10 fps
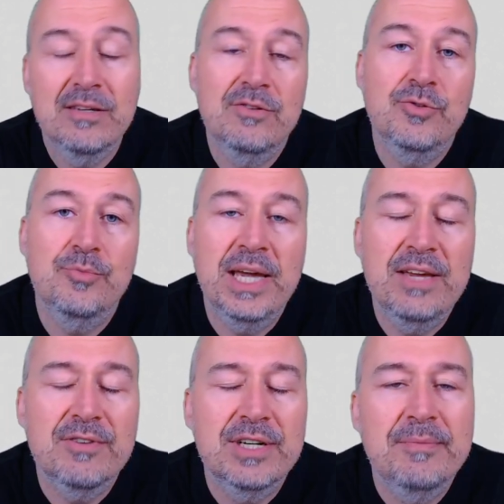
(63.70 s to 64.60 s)
you may
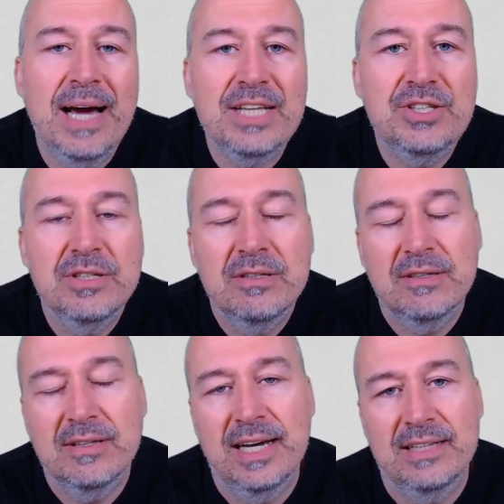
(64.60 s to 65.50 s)
even imagine
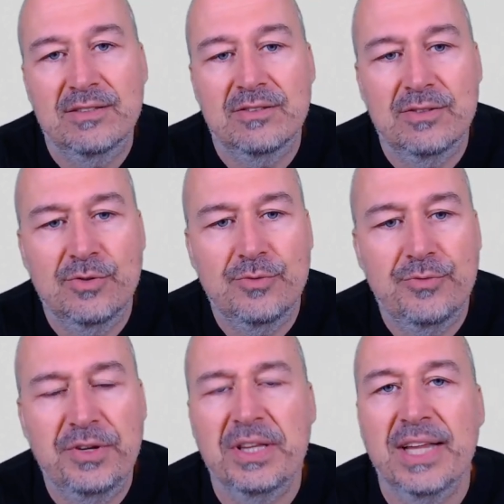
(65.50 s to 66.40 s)
that you
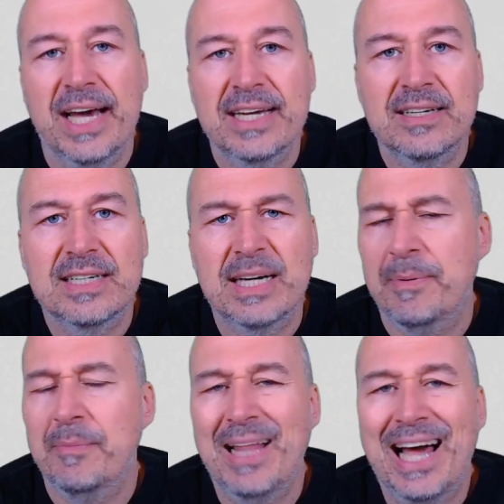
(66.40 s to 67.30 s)
feel like
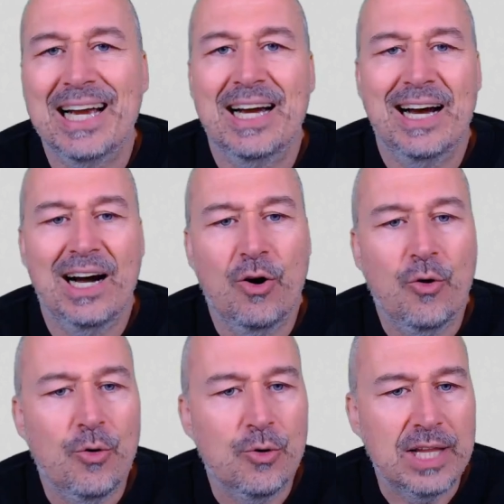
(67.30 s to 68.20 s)
Capablanca
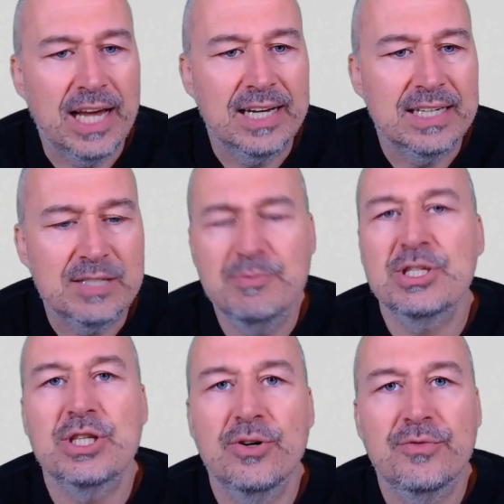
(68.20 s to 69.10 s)
or like
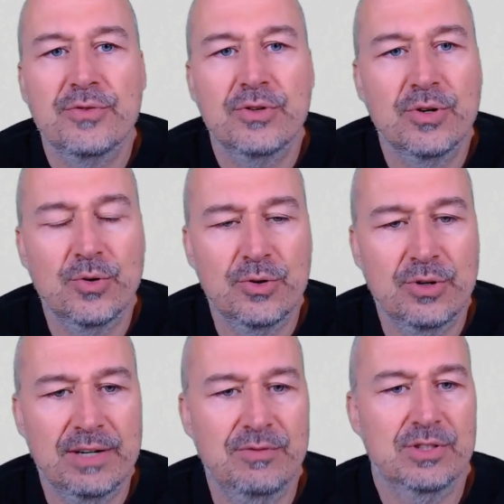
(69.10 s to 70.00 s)
Smyslov, you
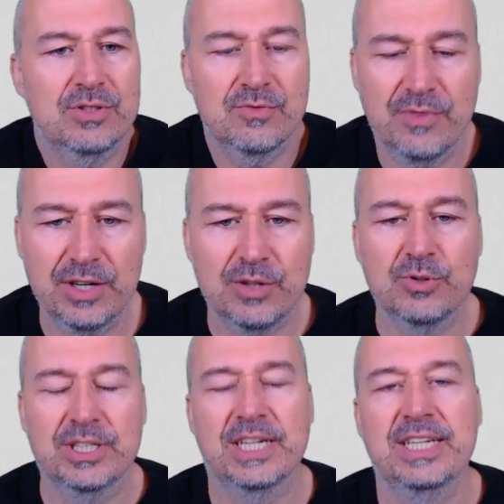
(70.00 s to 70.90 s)
have this very good
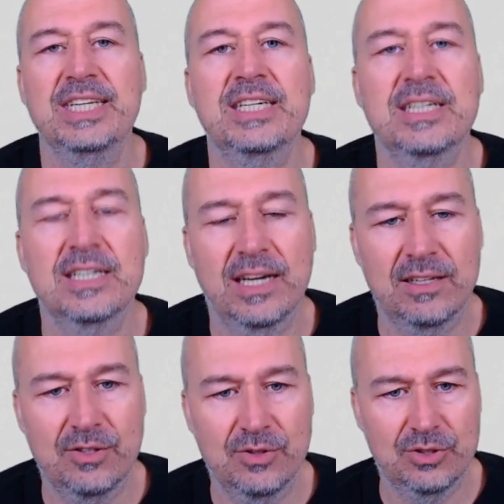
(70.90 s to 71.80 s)
technique and
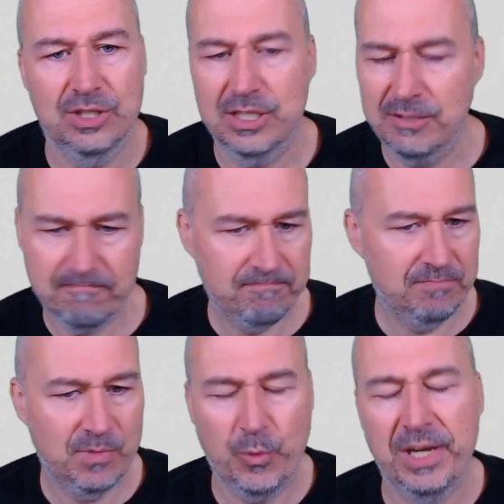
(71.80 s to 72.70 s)
you're just
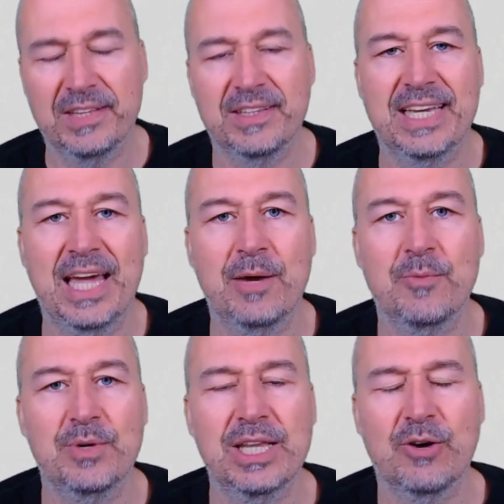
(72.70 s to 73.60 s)
winning the game
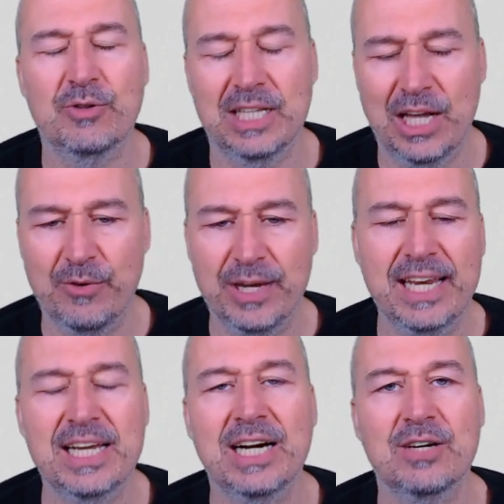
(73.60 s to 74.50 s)
without allowing any
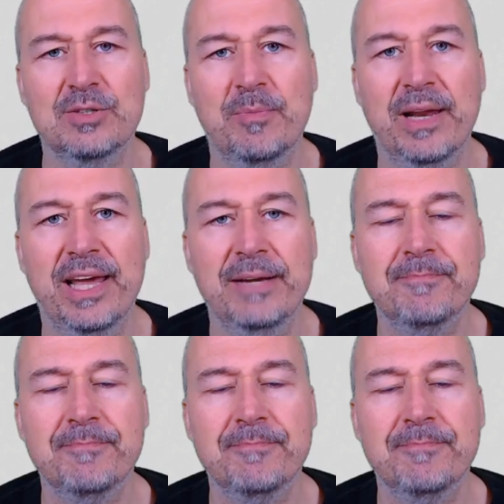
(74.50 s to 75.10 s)
counterplay.